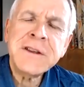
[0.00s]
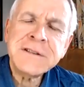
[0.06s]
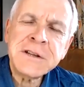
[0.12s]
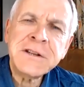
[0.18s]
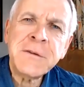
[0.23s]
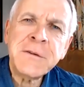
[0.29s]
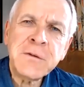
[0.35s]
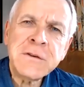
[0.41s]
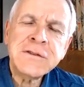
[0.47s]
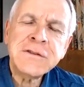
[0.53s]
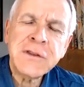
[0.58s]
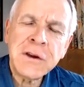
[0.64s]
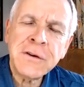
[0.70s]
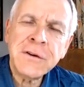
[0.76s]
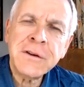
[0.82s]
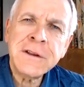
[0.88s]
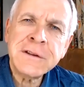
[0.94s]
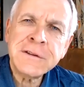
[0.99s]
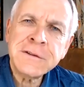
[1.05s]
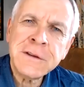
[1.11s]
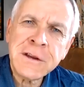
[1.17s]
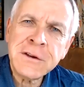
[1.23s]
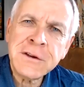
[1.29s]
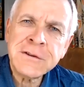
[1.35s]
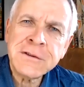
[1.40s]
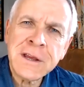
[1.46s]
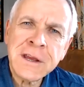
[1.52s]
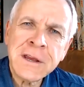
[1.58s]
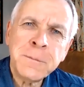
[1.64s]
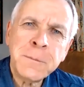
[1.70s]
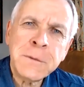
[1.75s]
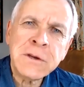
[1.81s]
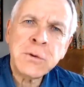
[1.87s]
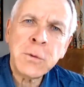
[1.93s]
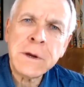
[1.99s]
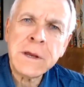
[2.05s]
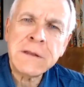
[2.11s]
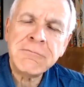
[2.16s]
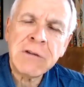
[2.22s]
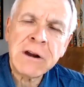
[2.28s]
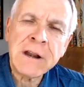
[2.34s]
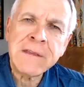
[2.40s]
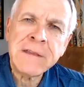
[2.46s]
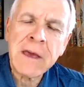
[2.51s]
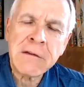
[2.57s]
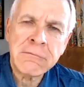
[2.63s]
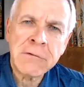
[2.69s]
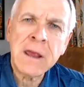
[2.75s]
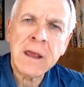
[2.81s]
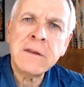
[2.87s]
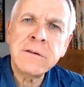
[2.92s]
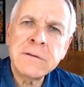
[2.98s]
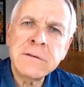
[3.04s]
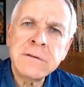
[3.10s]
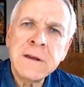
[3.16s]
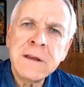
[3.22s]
a difference though, in this that you're saying between running that race.